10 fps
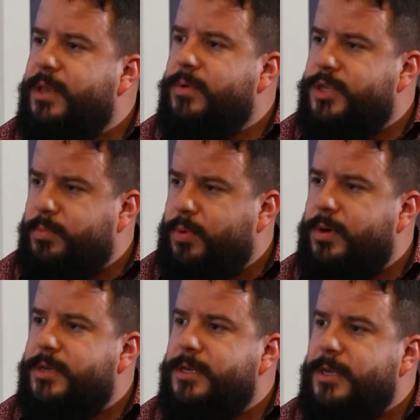that we
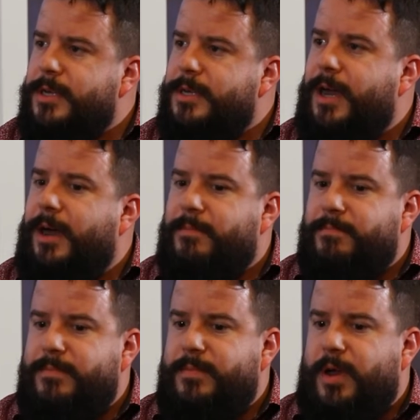support
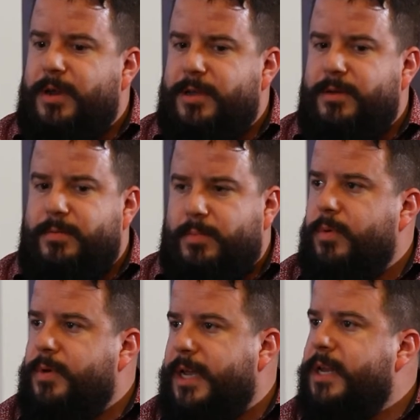on a
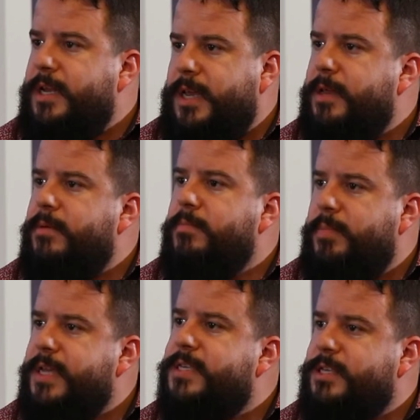day-to-day
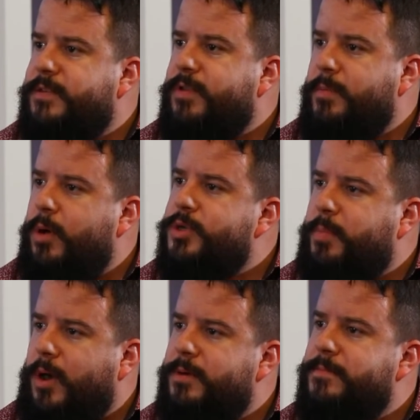basis for the most
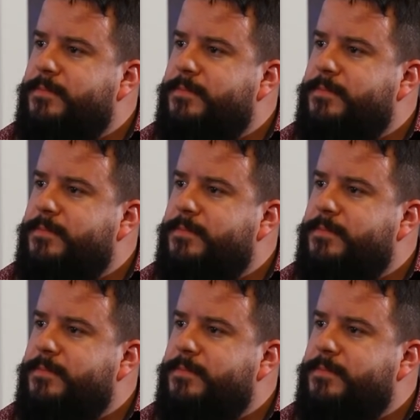part.